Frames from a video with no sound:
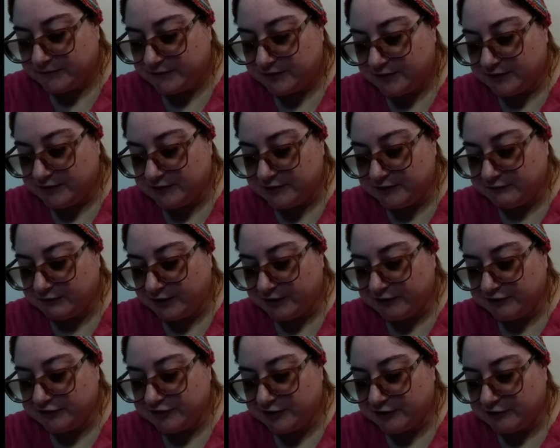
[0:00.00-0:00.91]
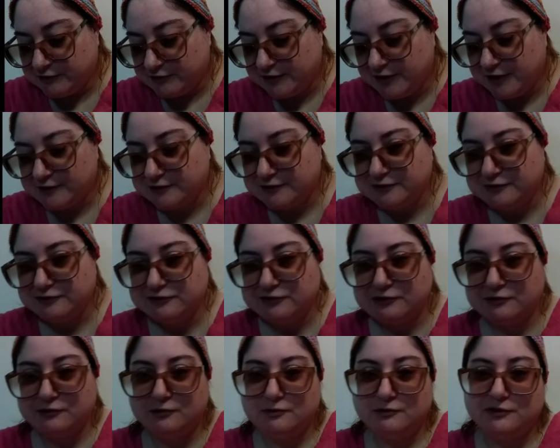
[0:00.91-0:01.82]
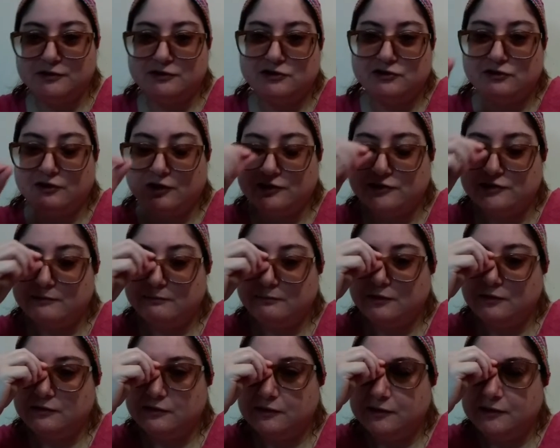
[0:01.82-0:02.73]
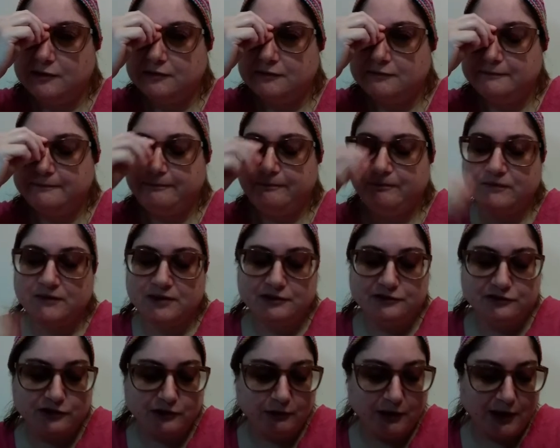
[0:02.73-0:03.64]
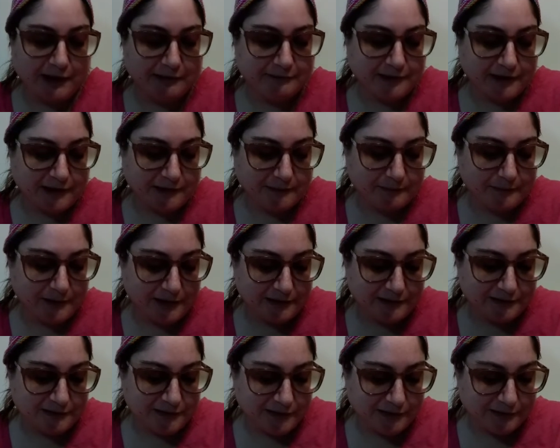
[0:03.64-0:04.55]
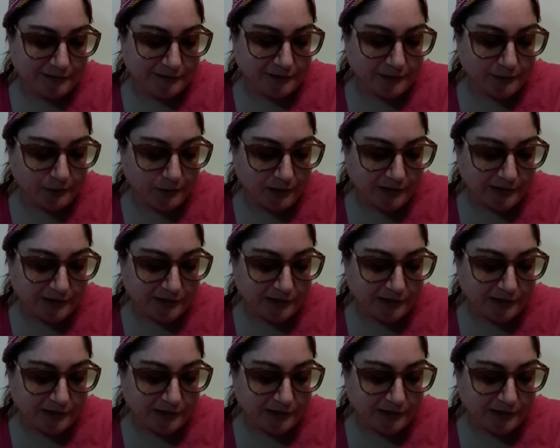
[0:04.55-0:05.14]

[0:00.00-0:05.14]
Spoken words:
in the Writer Tarot deck, there's a little instruction booklet. So I recommend that if you want to